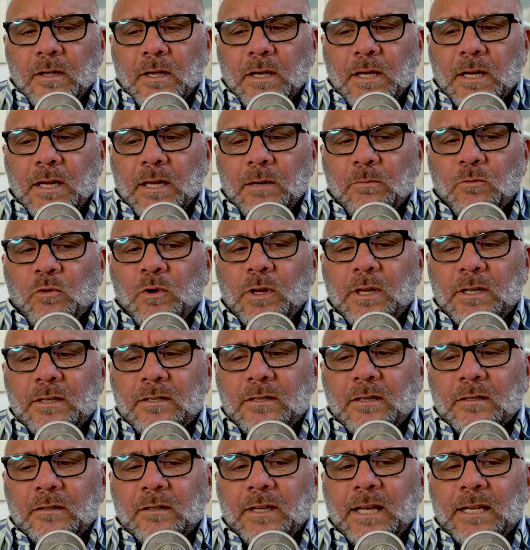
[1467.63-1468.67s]
and I'm willing
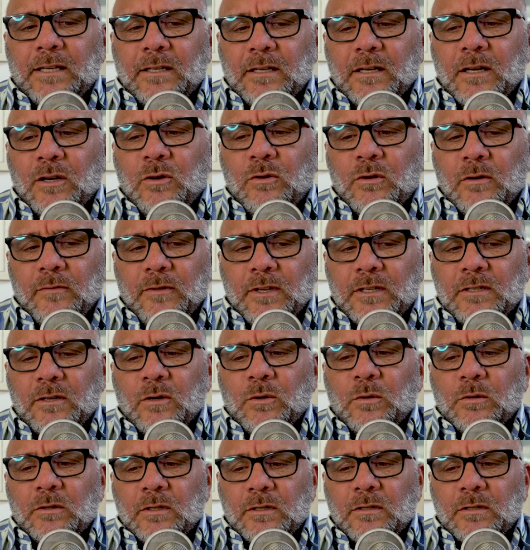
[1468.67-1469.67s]
to let go of this old